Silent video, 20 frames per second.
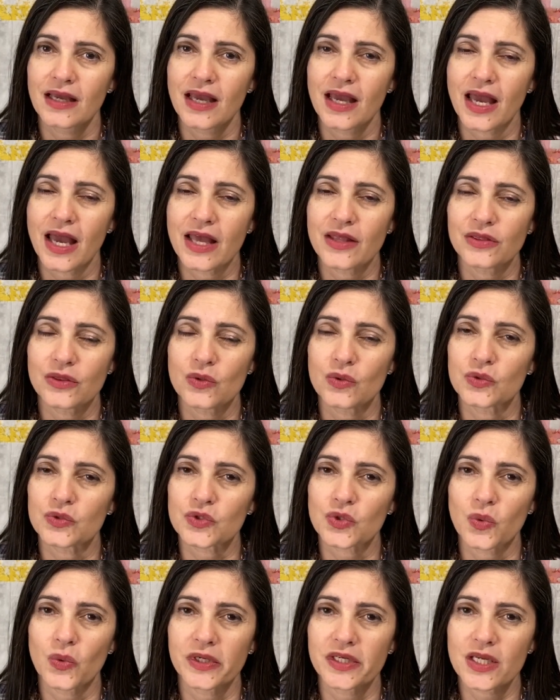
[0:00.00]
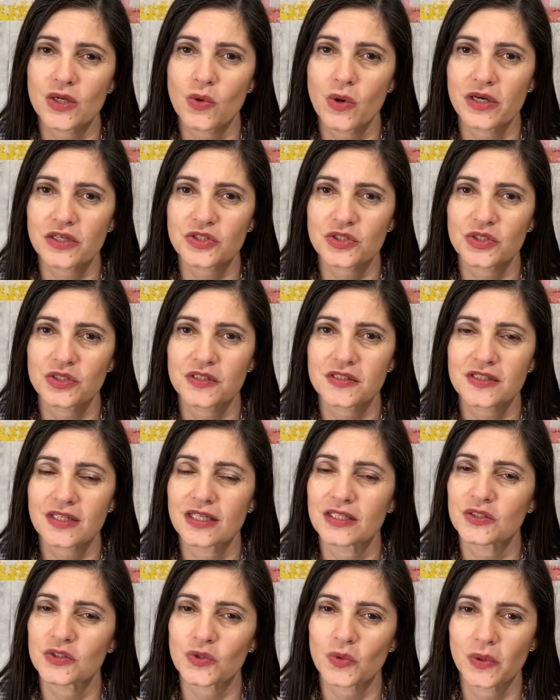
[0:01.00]
and do 20 questions
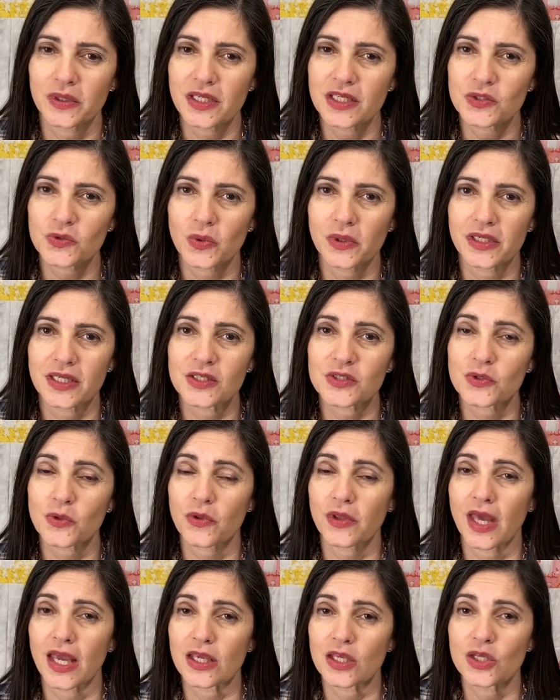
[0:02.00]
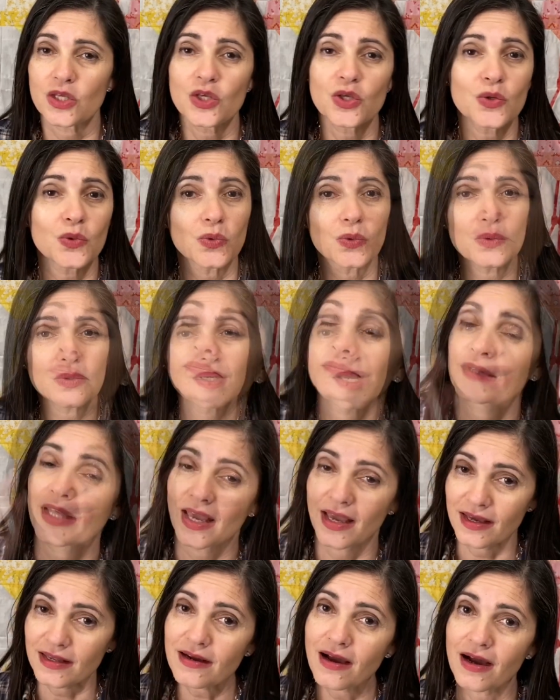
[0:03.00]
in 2020 so that you
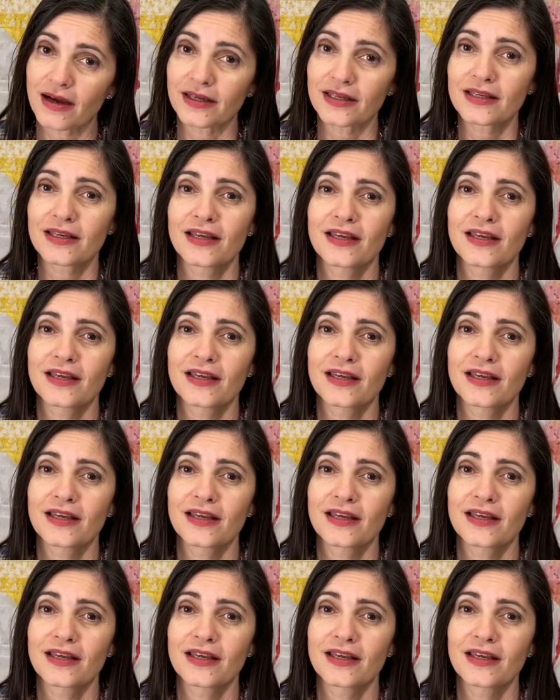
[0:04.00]
and I